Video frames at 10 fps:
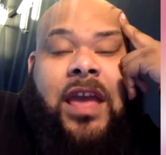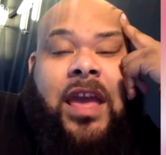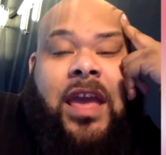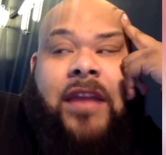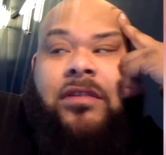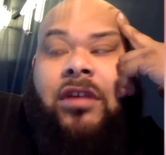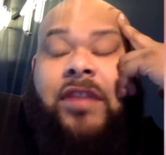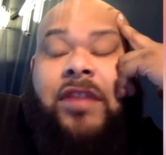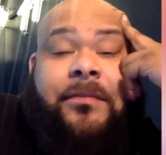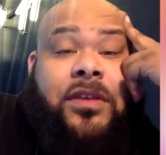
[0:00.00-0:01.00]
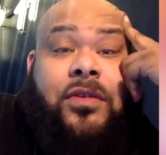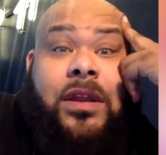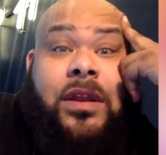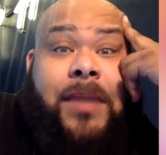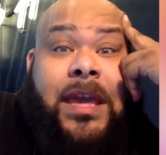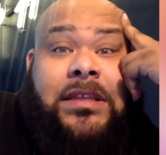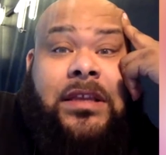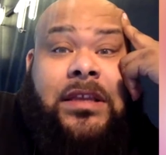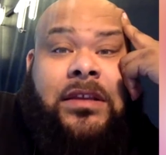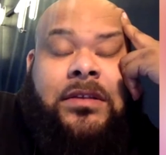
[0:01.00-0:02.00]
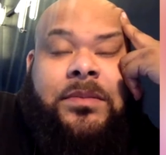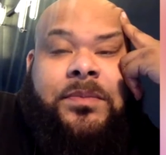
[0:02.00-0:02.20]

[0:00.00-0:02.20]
and they've been doing amazing.